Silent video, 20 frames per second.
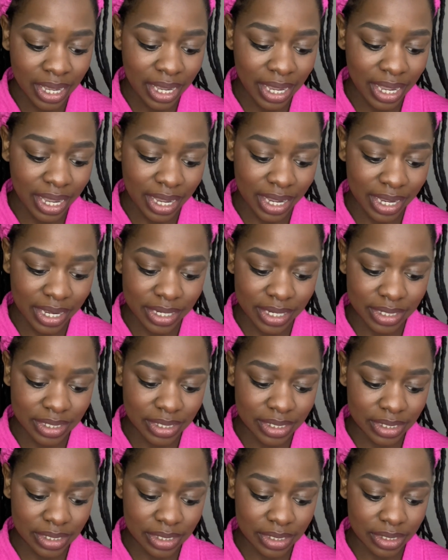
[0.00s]

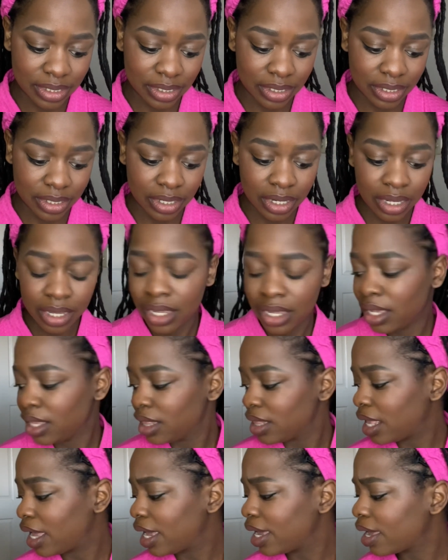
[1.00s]
And
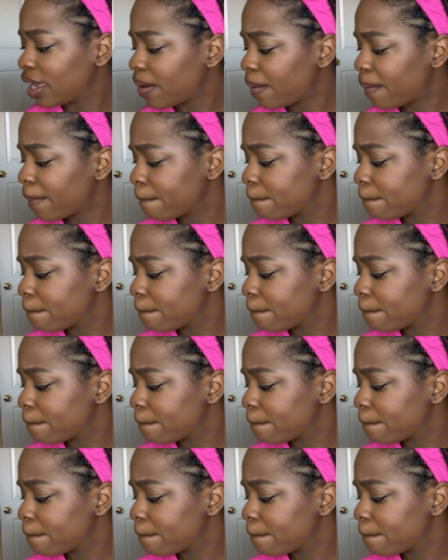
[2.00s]
like,